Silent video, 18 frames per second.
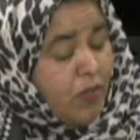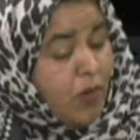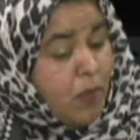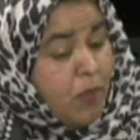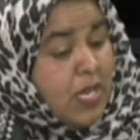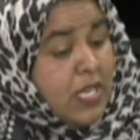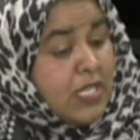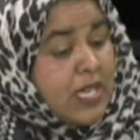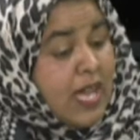me
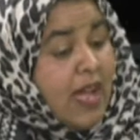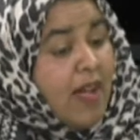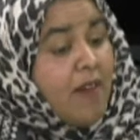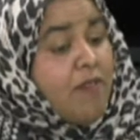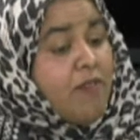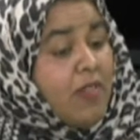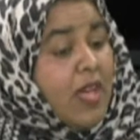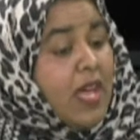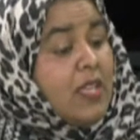to have
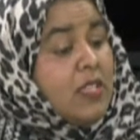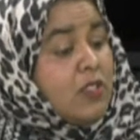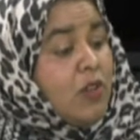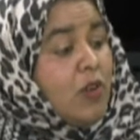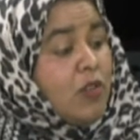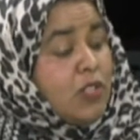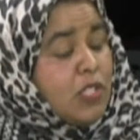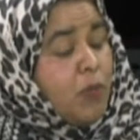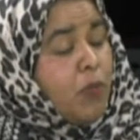that sort
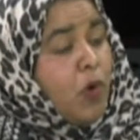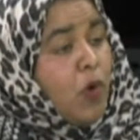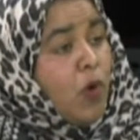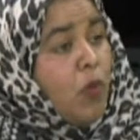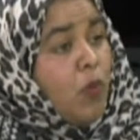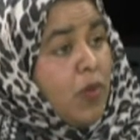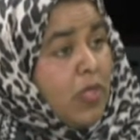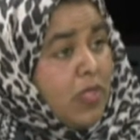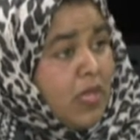of support
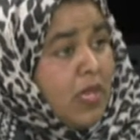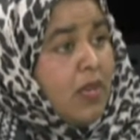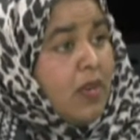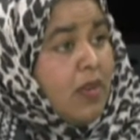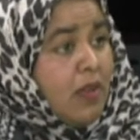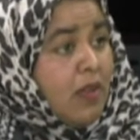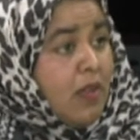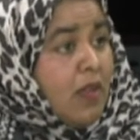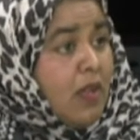within
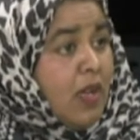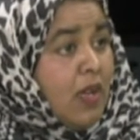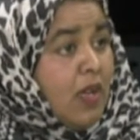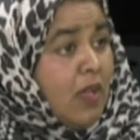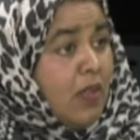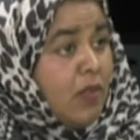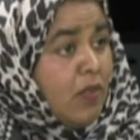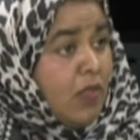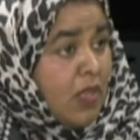the
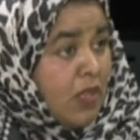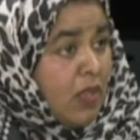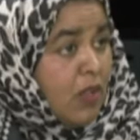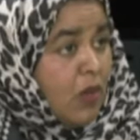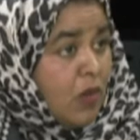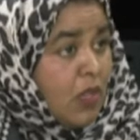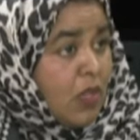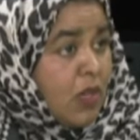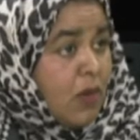
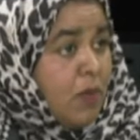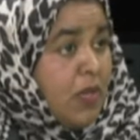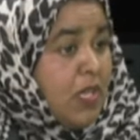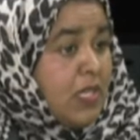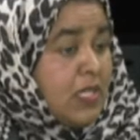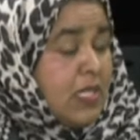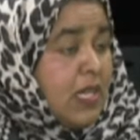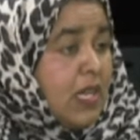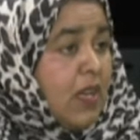local
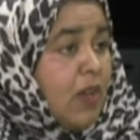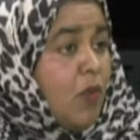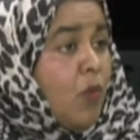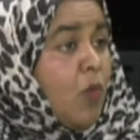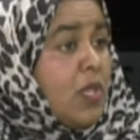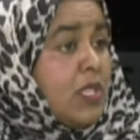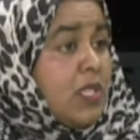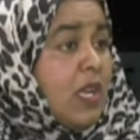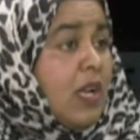community
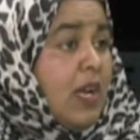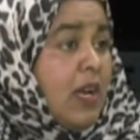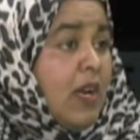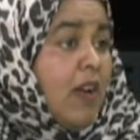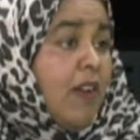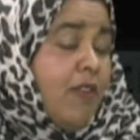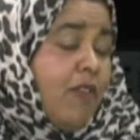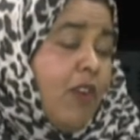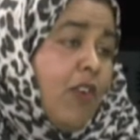was a
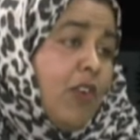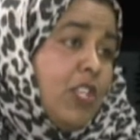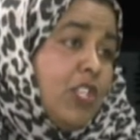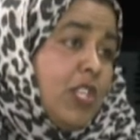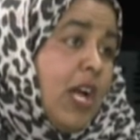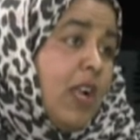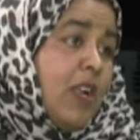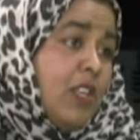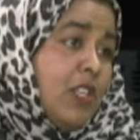very
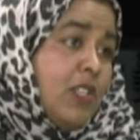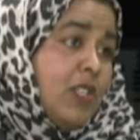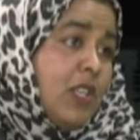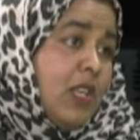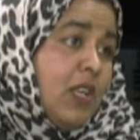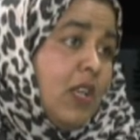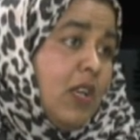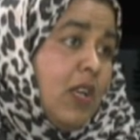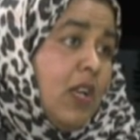challenging
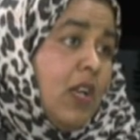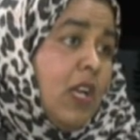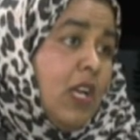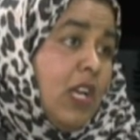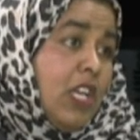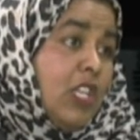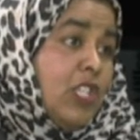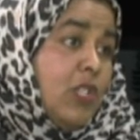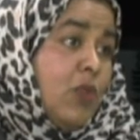
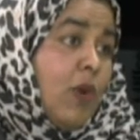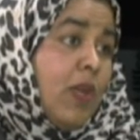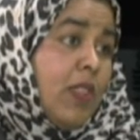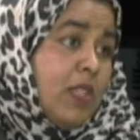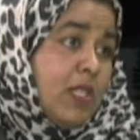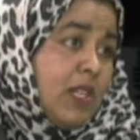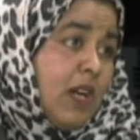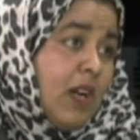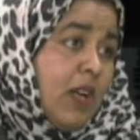issue at the
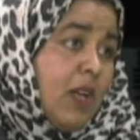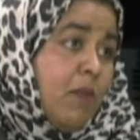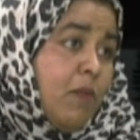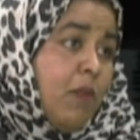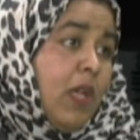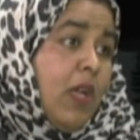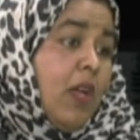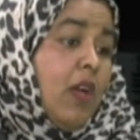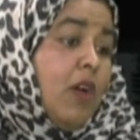time,
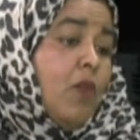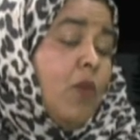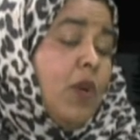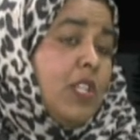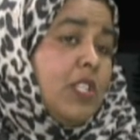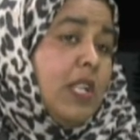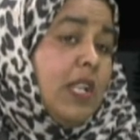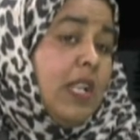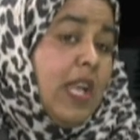
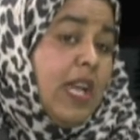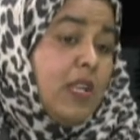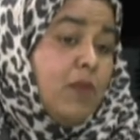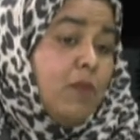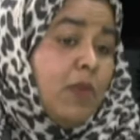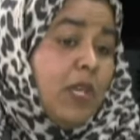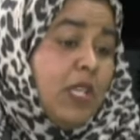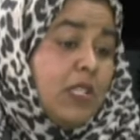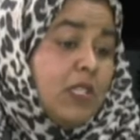which led
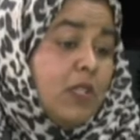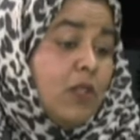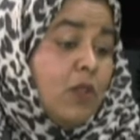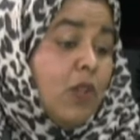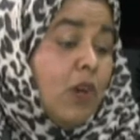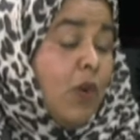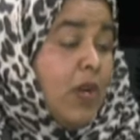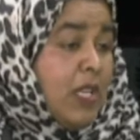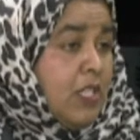me to
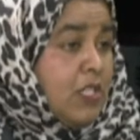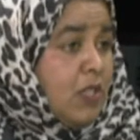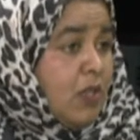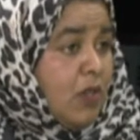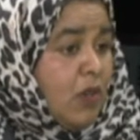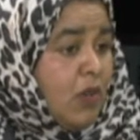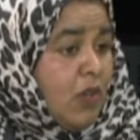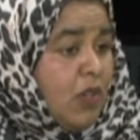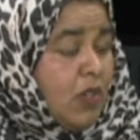go into
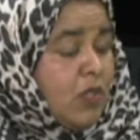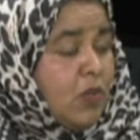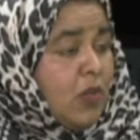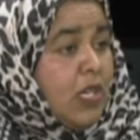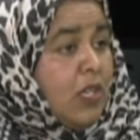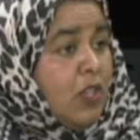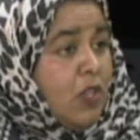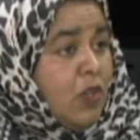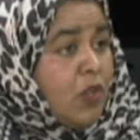
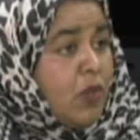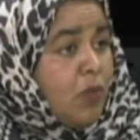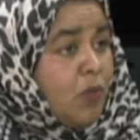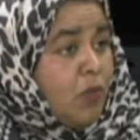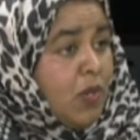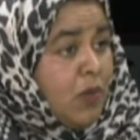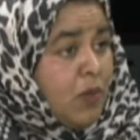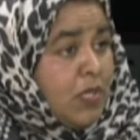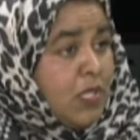doing youth and
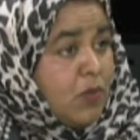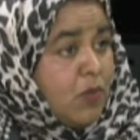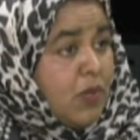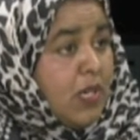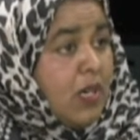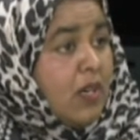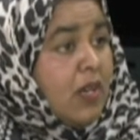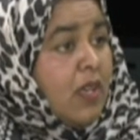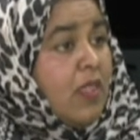community
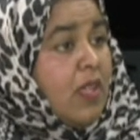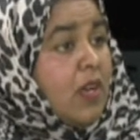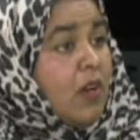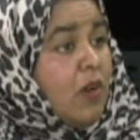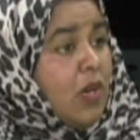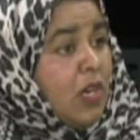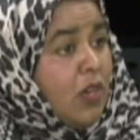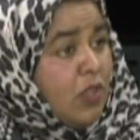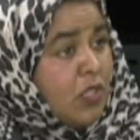work, and then
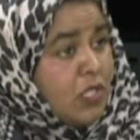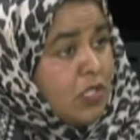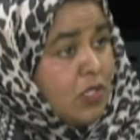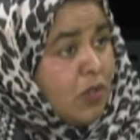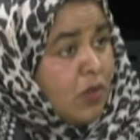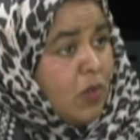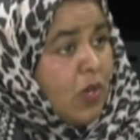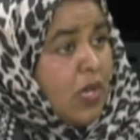going on to